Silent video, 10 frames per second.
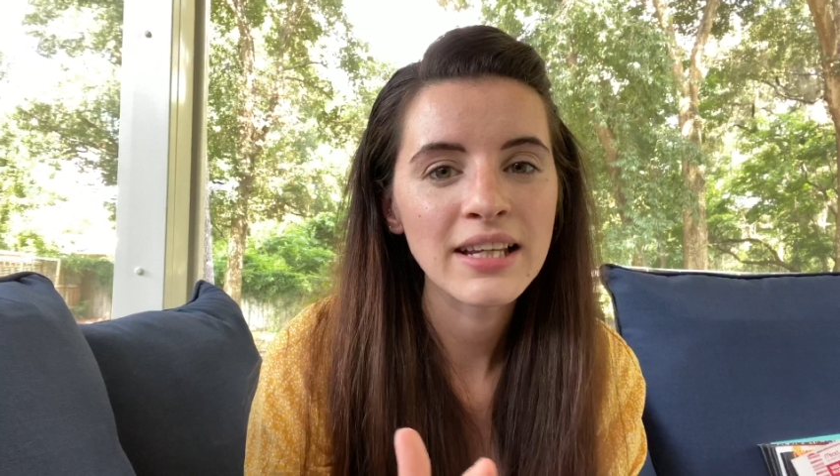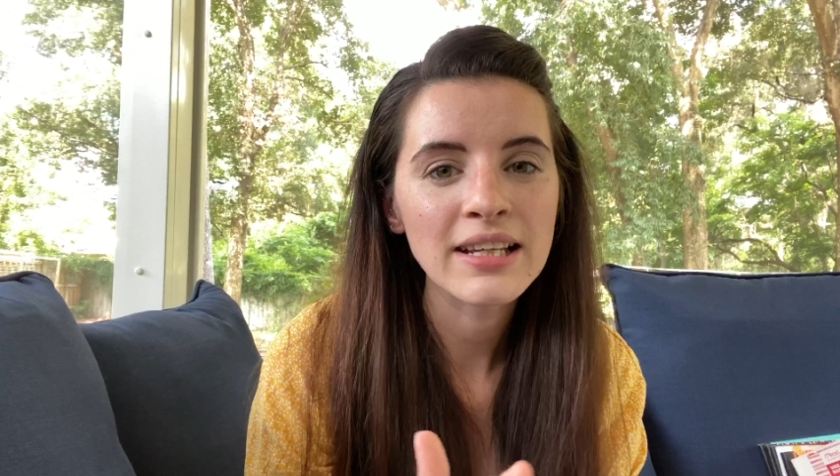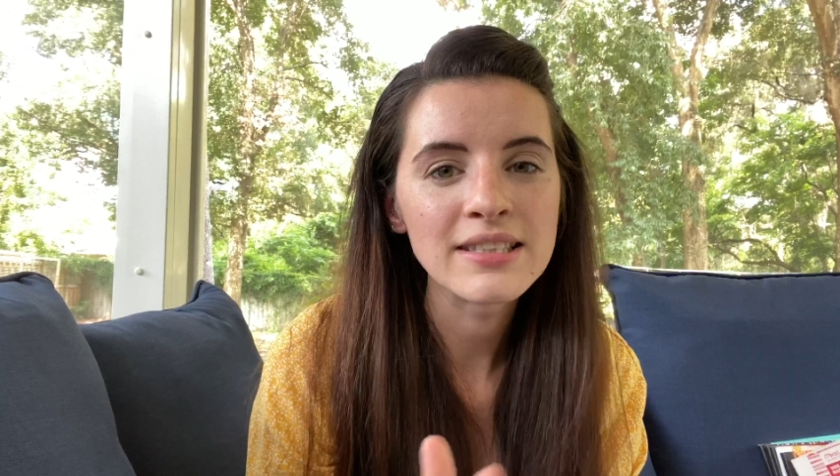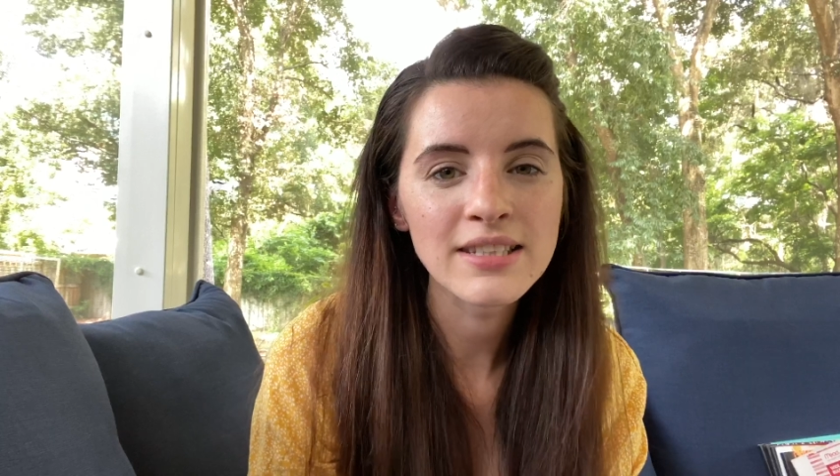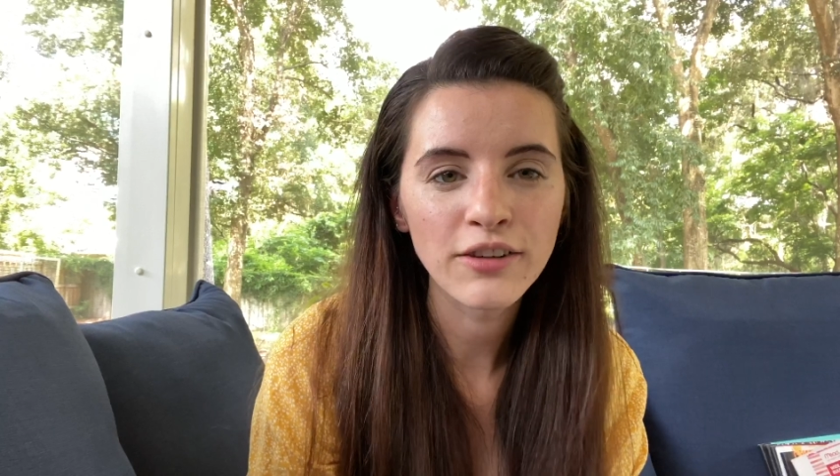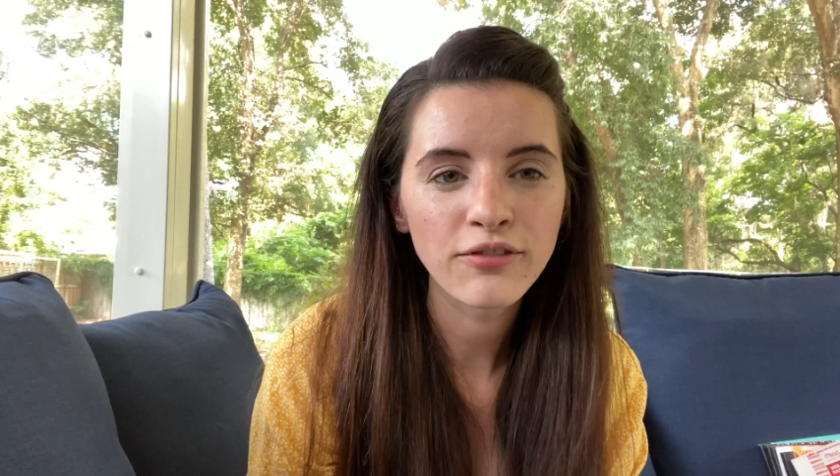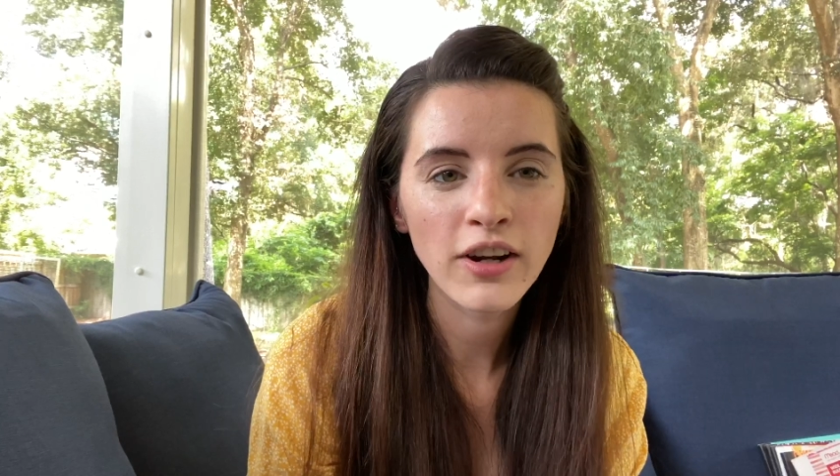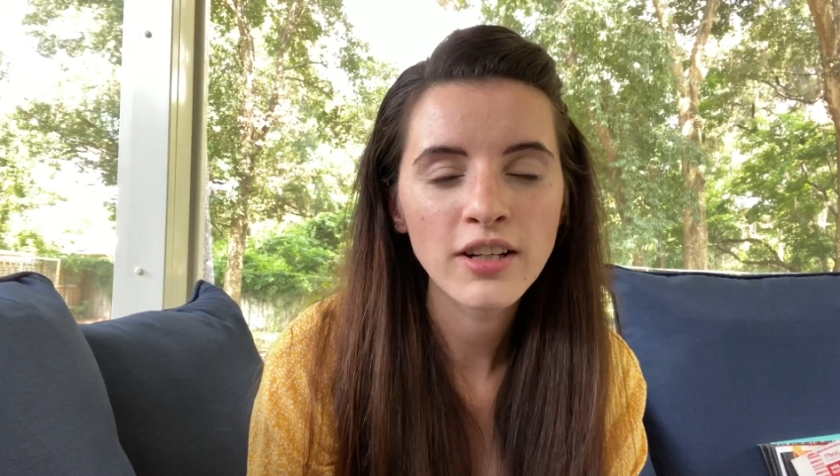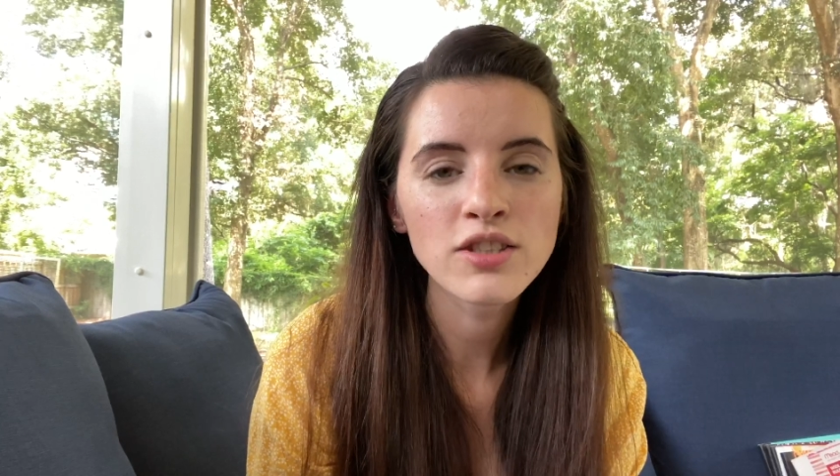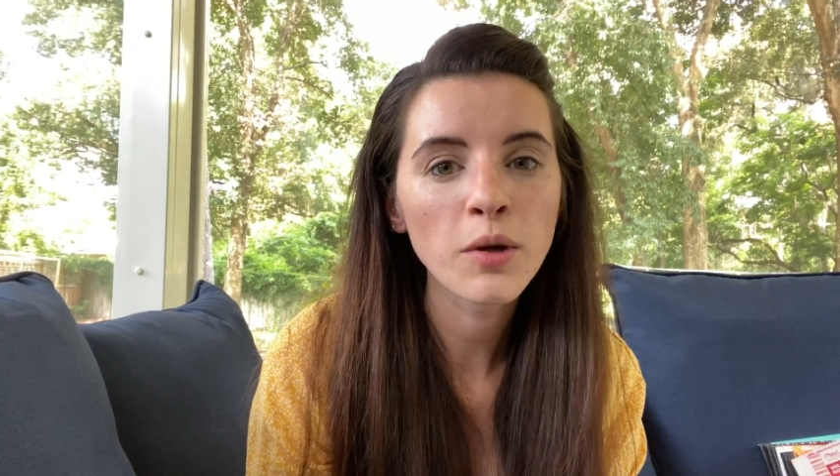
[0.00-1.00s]
is
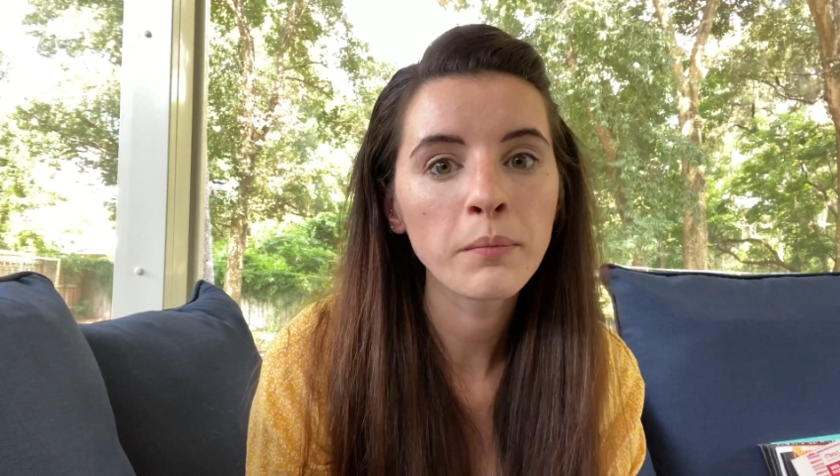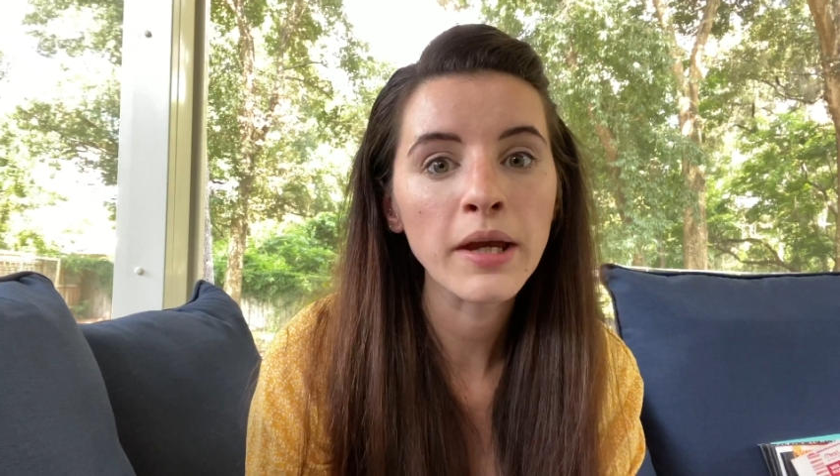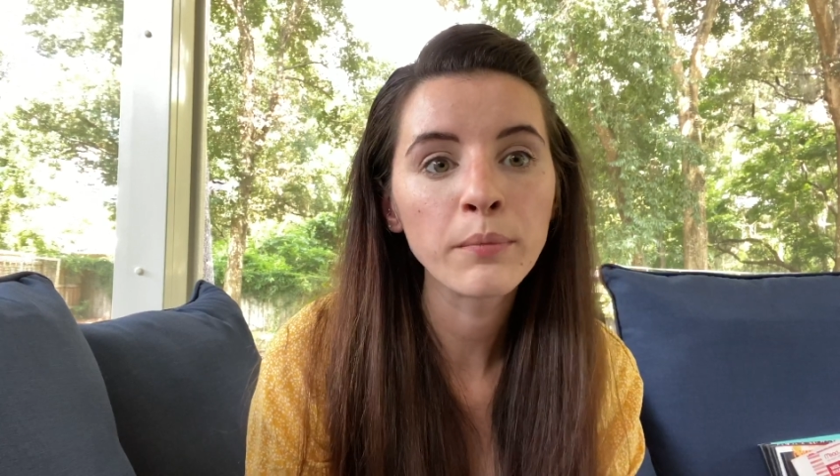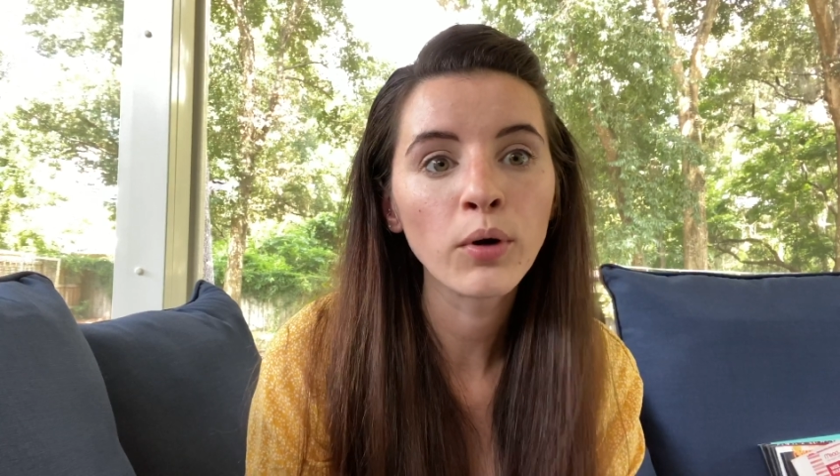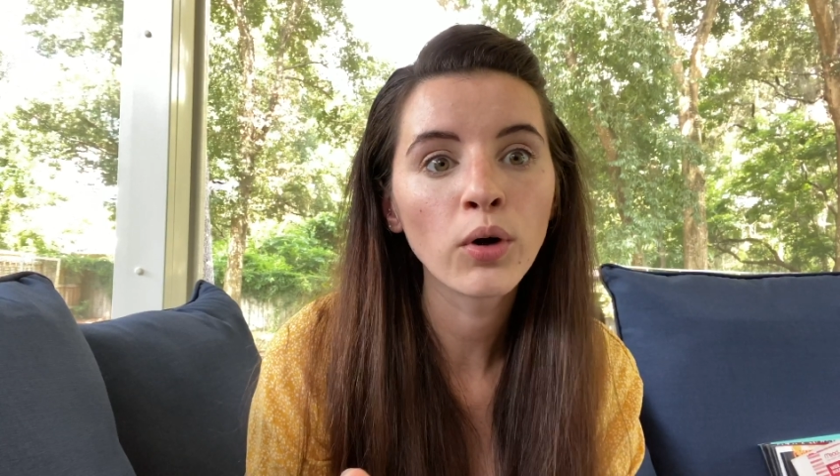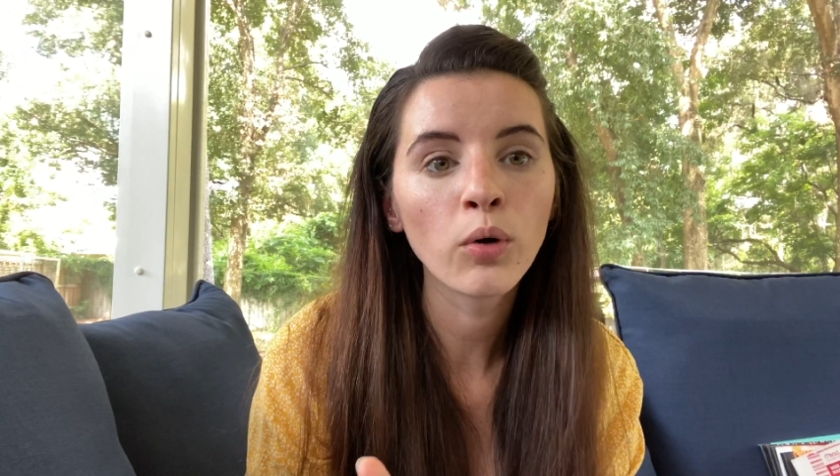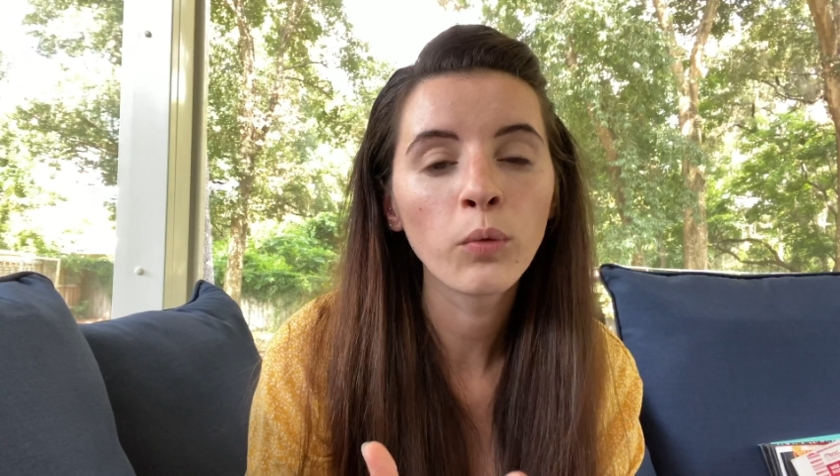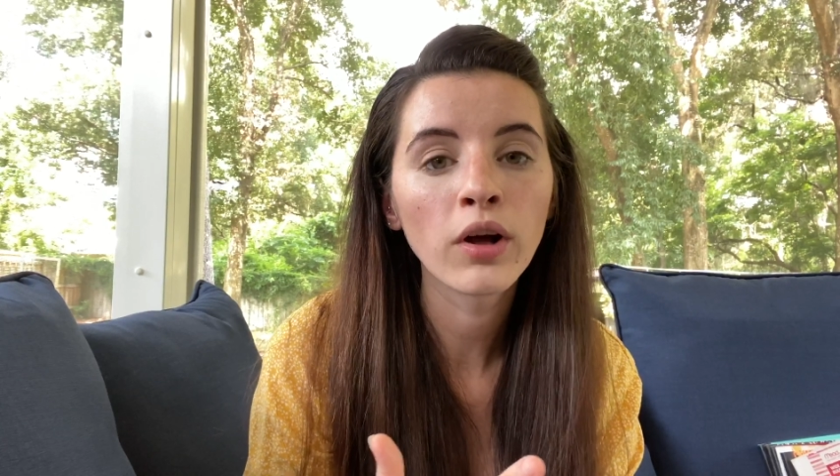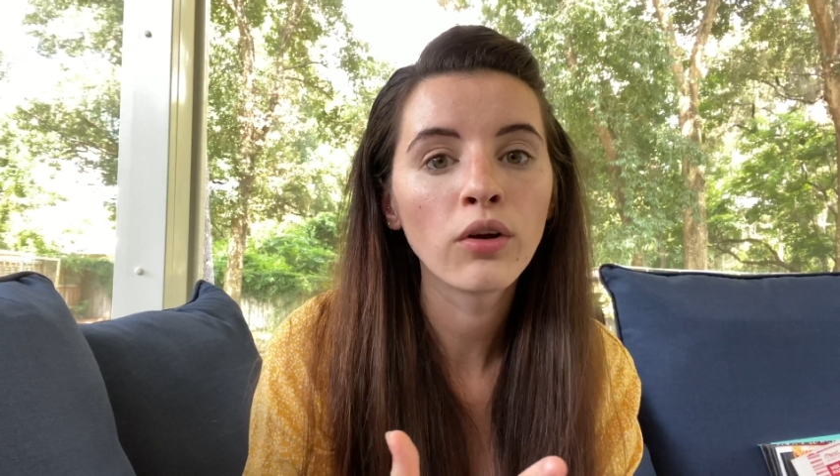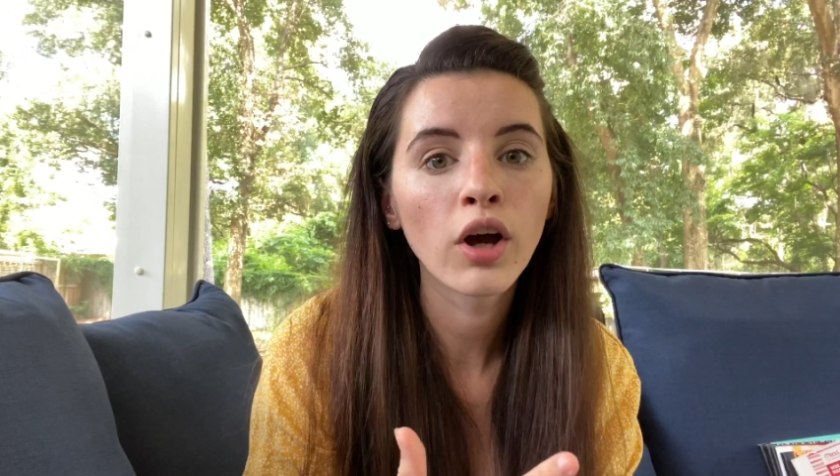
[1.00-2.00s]
different. Some people will